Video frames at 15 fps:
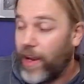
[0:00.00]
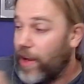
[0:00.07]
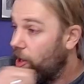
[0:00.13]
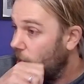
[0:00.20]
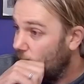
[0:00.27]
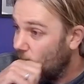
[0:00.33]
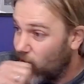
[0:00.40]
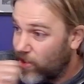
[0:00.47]

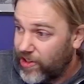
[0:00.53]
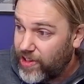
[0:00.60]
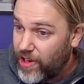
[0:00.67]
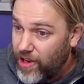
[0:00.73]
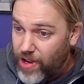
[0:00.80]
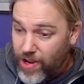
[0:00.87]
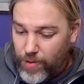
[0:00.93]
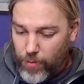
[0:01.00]
and
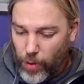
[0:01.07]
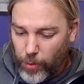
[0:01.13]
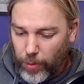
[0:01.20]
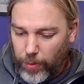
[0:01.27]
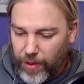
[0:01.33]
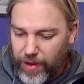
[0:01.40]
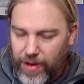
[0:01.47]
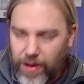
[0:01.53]

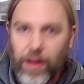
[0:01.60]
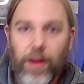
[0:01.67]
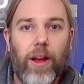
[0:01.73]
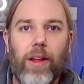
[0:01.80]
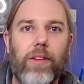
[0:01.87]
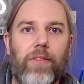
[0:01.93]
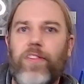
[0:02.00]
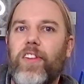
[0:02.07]
probably
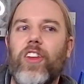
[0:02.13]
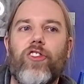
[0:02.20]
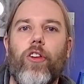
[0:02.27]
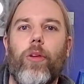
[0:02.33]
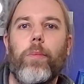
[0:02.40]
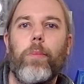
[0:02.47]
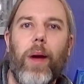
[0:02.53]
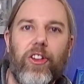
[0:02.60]
a feature
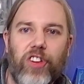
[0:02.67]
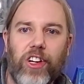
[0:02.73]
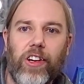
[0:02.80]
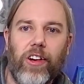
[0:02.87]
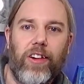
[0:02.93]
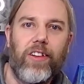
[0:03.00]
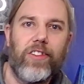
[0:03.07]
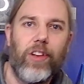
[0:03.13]
on magic
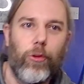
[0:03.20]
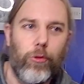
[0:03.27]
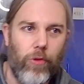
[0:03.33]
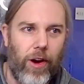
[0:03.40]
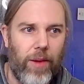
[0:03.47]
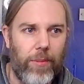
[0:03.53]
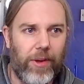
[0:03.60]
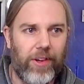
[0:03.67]
on its own right,